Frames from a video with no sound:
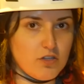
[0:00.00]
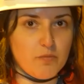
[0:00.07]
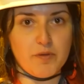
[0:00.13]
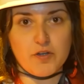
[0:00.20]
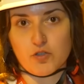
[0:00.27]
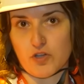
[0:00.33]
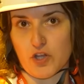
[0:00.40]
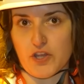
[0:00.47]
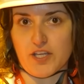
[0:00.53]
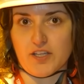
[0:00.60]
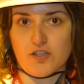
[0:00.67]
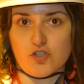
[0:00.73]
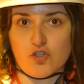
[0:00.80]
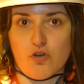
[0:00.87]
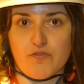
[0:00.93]
compared to the
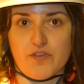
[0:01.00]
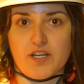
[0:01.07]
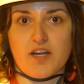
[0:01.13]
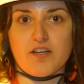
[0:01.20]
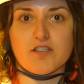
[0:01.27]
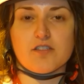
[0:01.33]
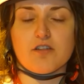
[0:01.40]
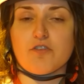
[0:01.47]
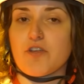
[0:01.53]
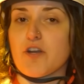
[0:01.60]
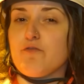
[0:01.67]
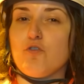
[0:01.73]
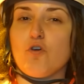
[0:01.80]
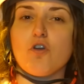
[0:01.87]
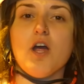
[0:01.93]
thickness of the canister.
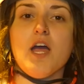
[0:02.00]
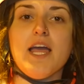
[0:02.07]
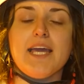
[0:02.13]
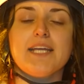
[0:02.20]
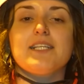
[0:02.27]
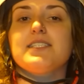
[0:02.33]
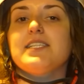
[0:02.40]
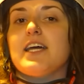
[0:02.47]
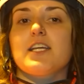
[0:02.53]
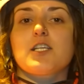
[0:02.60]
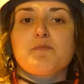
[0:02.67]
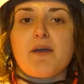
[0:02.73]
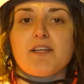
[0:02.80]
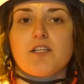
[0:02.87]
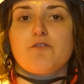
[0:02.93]
Therefore, it is not
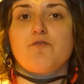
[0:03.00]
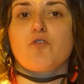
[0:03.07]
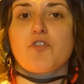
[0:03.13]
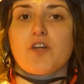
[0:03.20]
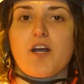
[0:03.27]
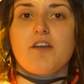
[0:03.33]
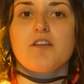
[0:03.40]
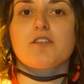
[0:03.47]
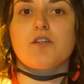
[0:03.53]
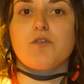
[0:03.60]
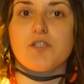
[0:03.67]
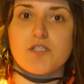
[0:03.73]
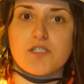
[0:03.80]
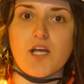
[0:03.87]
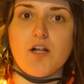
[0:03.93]
expected for the canister
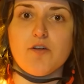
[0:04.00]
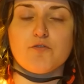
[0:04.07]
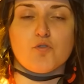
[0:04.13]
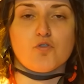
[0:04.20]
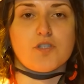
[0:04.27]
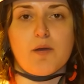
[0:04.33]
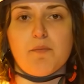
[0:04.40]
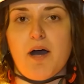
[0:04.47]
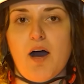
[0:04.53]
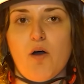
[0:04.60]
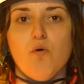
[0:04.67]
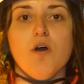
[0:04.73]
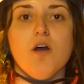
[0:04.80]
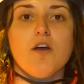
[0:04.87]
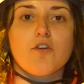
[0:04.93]
itself to
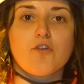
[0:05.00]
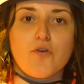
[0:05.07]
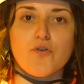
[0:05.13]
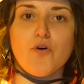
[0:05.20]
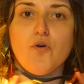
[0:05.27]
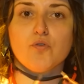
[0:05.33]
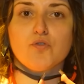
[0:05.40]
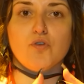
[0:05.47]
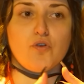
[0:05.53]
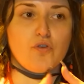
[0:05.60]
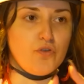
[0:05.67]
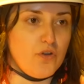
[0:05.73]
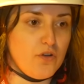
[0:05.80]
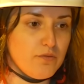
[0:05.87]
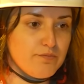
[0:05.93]
somehow corrode
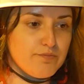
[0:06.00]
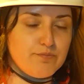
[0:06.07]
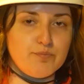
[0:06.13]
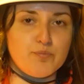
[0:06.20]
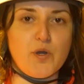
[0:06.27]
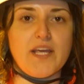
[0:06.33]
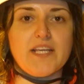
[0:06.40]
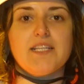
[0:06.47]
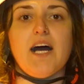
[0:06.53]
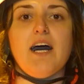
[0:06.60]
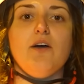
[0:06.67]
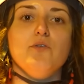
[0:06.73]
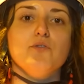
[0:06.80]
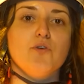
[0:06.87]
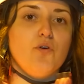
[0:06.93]
or break
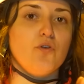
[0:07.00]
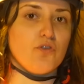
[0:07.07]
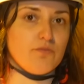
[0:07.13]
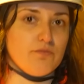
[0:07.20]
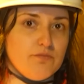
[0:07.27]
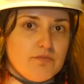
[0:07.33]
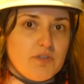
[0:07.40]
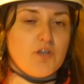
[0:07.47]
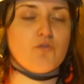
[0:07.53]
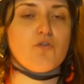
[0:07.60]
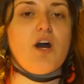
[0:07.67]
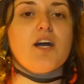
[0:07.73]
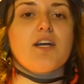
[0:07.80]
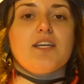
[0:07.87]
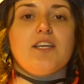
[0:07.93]
down or
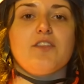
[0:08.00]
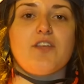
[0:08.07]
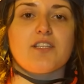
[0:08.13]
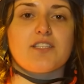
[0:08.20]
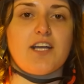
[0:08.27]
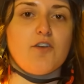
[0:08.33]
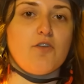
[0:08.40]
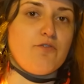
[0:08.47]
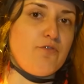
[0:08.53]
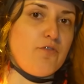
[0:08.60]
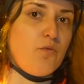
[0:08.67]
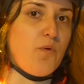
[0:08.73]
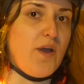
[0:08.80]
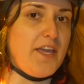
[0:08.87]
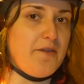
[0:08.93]
crack in that kind of
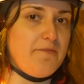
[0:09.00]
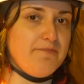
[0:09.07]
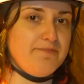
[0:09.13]
way.